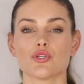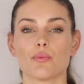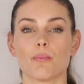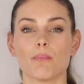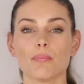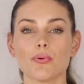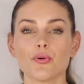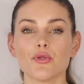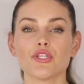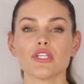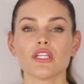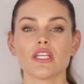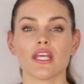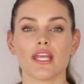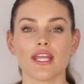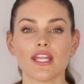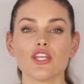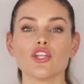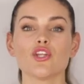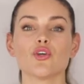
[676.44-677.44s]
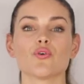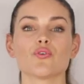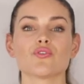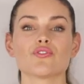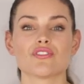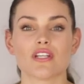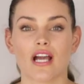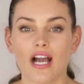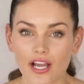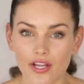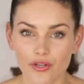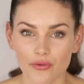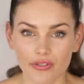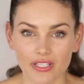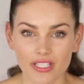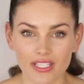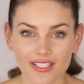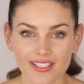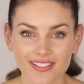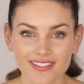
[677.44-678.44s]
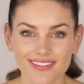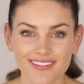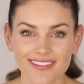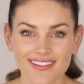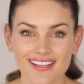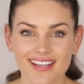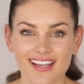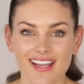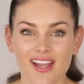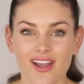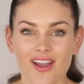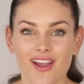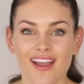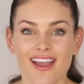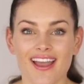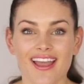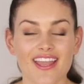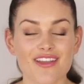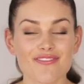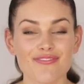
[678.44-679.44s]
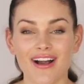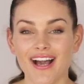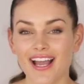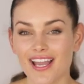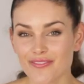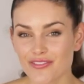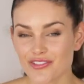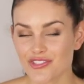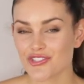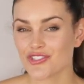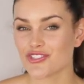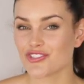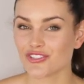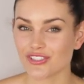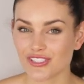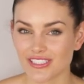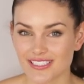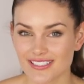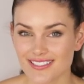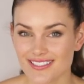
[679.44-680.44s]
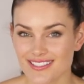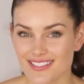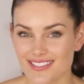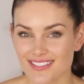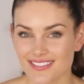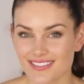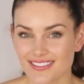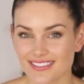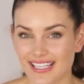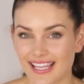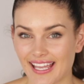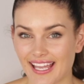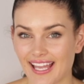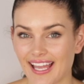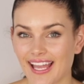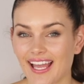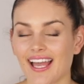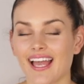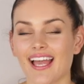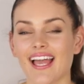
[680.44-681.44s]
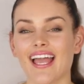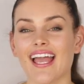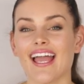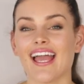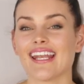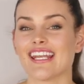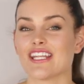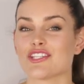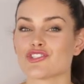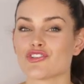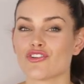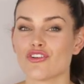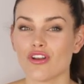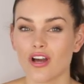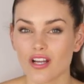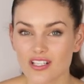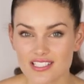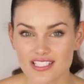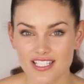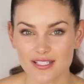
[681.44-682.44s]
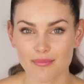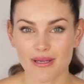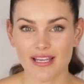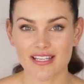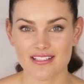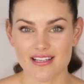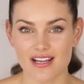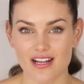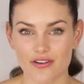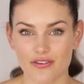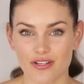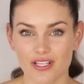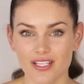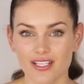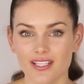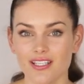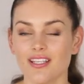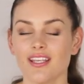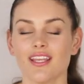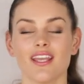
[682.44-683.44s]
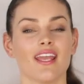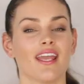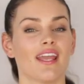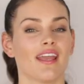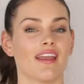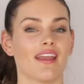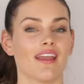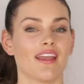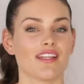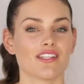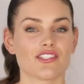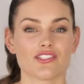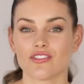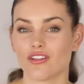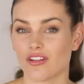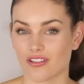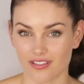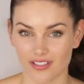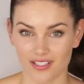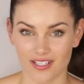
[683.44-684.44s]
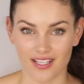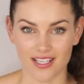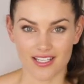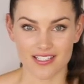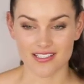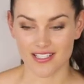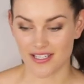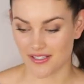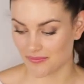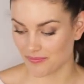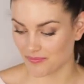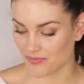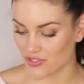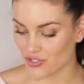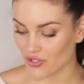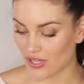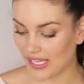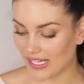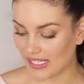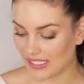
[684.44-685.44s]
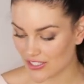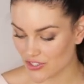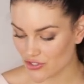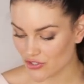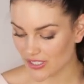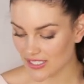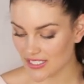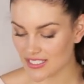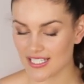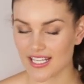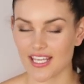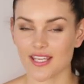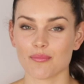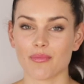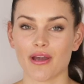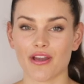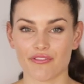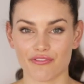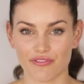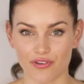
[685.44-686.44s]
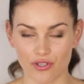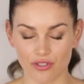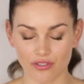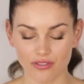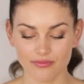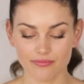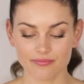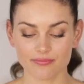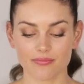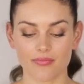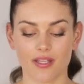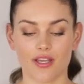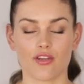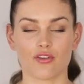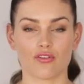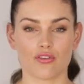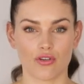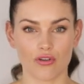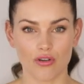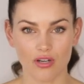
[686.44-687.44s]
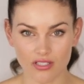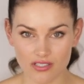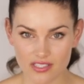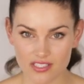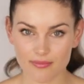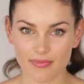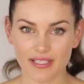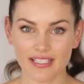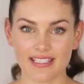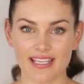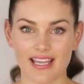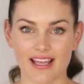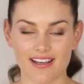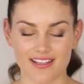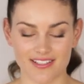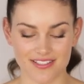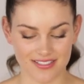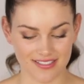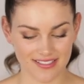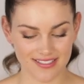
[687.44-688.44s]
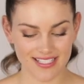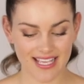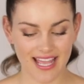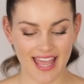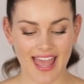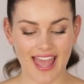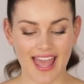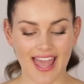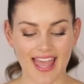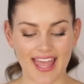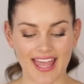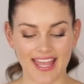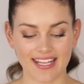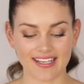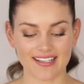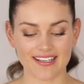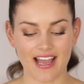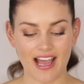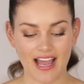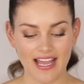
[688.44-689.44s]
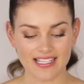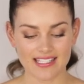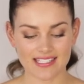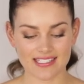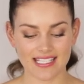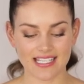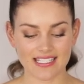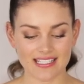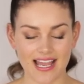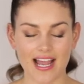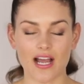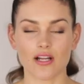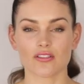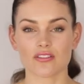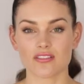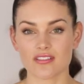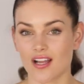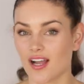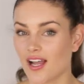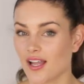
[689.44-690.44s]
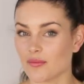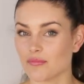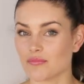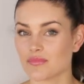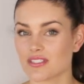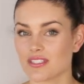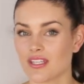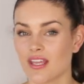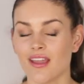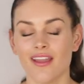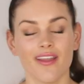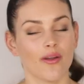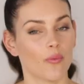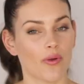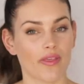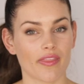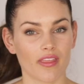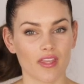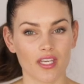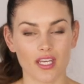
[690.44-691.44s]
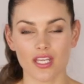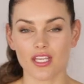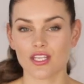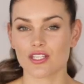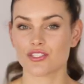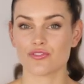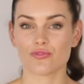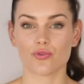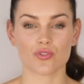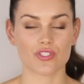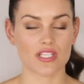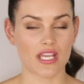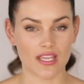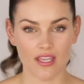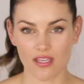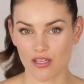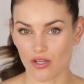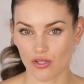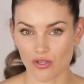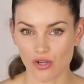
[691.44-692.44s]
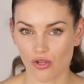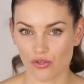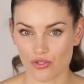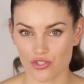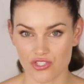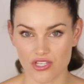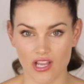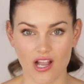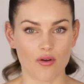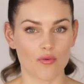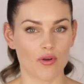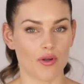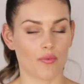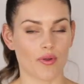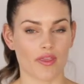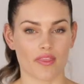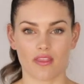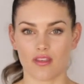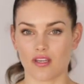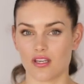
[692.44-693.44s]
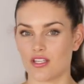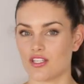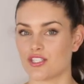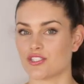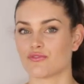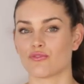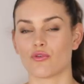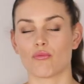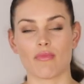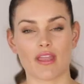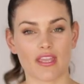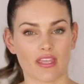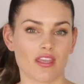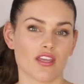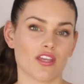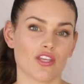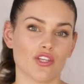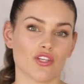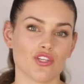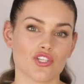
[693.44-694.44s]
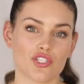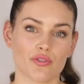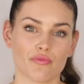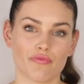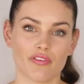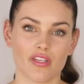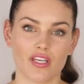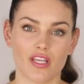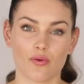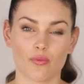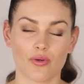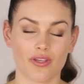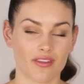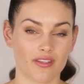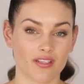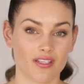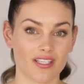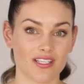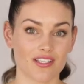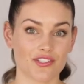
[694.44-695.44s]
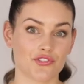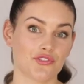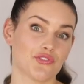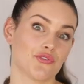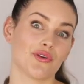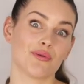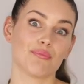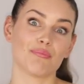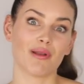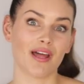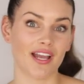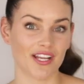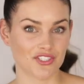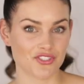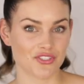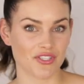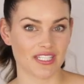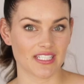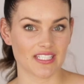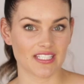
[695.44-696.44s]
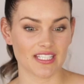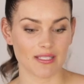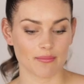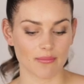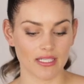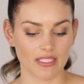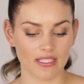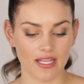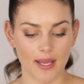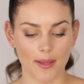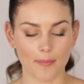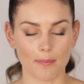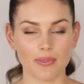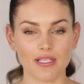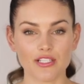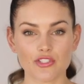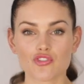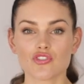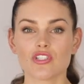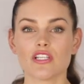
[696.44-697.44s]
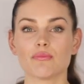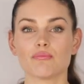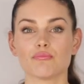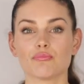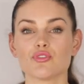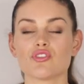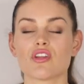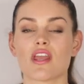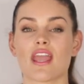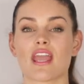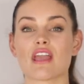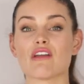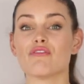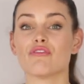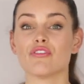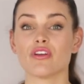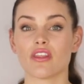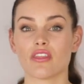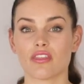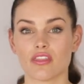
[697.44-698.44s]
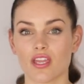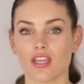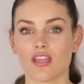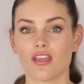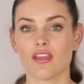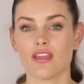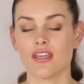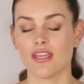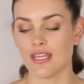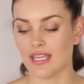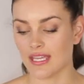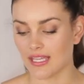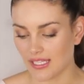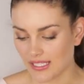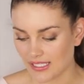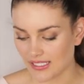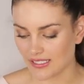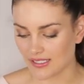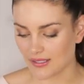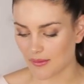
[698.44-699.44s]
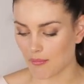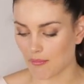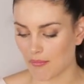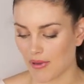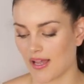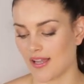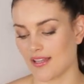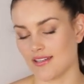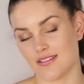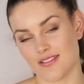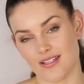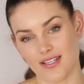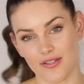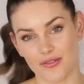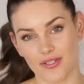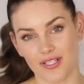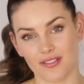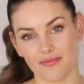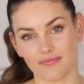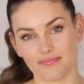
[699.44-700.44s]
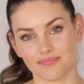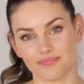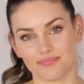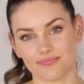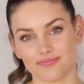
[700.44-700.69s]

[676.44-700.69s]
to put it in your diary. If I have a to do list, and it's not in my diary, it's not going to get done. So I literally take my phone, I go onto my calendar, and I set out times. Whether it is for taking a cold shower, whether it is for making a YouTube video, whether it is to reply to that email, I literally put everything in my diary.